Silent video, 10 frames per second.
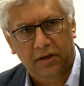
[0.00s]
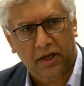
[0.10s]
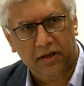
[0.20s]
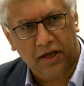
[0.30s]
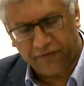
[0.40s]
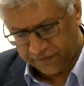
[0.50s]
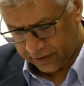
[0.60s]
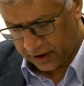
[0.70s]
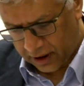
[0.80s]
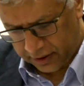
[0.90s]
Then they
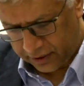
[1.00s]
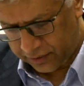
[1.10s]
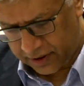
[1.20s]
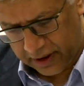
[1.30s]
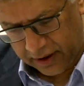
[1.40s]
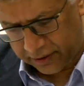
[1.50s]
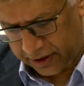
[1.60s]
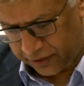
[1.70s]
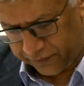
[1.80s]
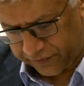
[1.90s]
forgot you there,
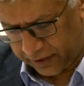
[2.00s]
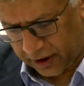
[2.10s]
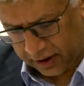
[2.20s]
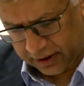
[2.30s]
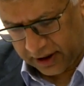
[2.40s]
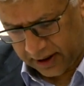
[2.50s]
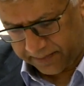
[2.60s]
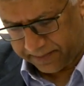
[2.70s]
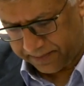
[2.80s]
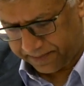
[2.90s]
and you forgot
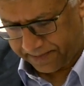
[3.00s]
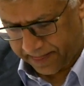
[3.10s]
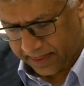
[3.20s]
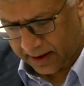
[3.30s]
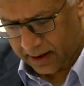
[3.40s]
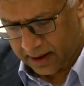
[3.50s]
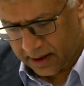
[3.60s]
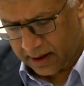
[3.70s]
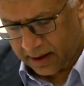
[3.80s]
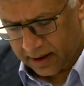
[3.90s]
them.
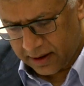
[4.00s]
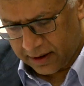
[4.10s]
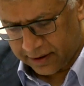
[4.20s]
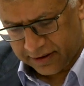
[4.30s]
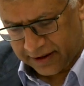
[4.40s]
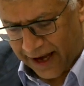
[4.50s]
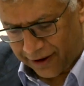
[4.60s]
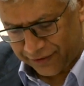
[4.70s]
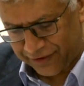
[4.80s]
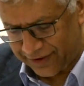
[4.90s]
A
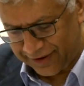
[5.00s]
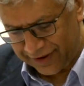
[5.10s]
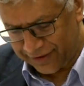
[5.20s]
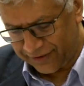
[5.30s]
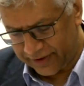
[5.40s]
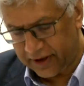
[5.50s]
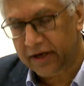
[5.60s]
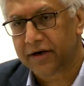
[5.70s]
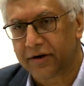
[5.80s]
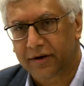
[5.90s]
thousand years
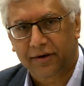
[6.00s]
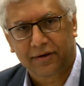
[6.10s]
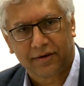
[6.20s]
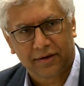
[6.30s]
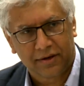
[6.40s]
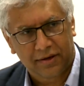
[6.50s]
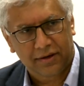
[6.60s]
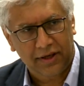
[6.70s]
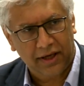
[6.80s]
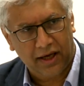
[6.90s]
later,
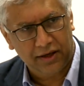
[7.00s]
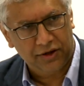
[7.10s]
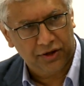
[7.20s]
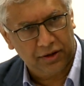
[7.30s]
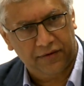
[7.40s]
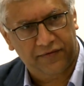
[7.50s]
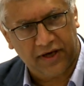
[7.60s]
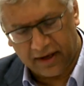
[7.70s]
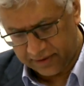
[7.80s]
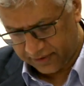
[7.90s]
the angel of
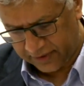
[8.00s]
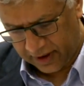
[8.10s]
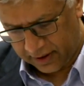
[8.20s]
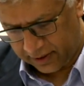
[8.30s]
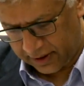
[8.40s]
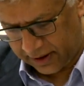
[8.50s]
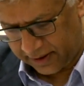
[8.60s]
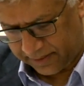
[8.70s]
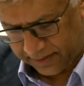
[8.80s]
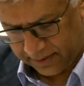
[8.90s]
death sidled
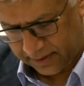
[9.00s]
in,